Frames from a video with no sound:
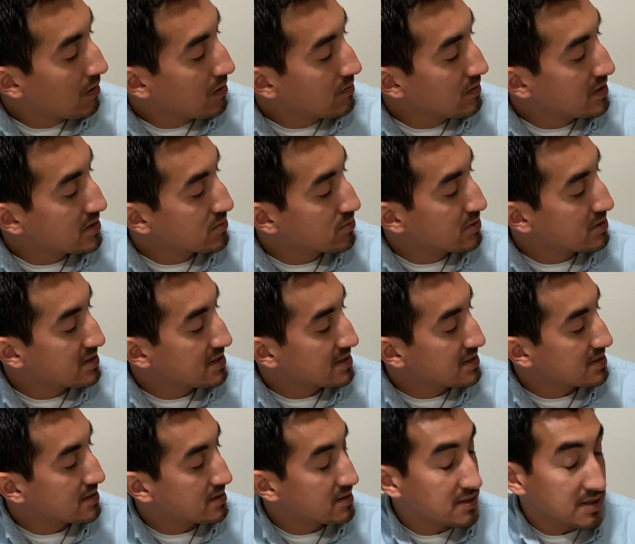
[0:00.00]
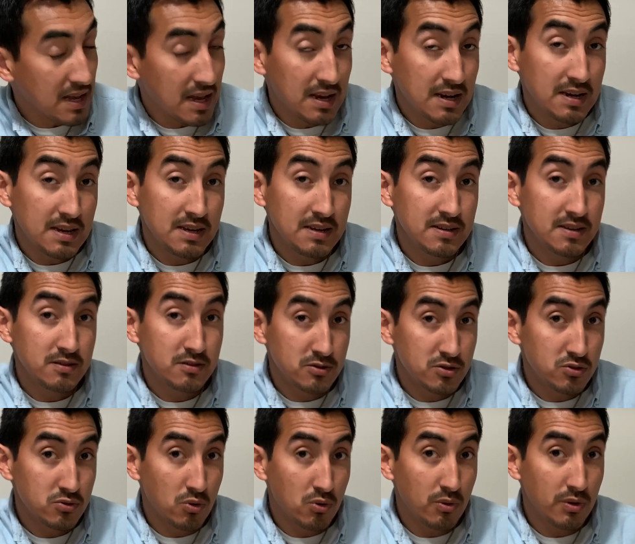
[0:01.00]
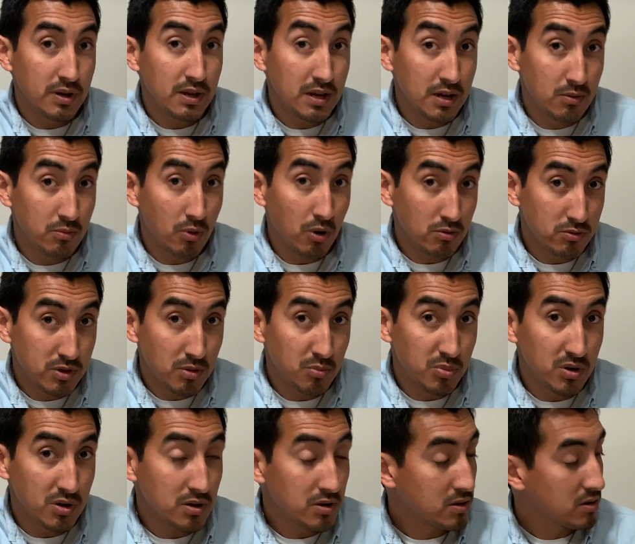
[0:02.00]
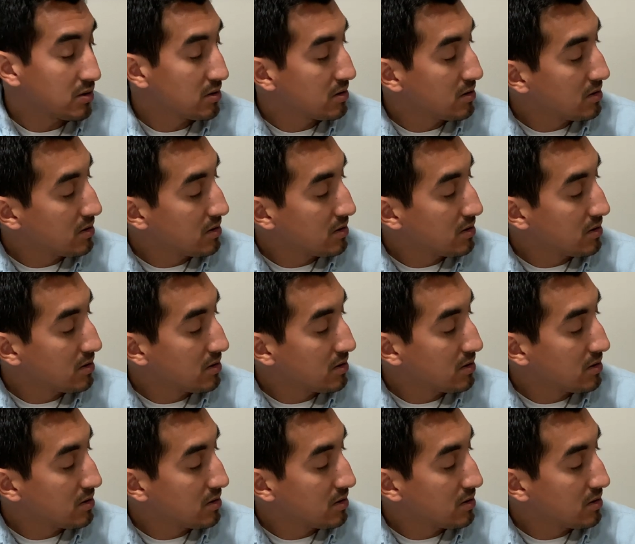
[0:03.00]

This one says Stan Lee did the story. He wrote the book.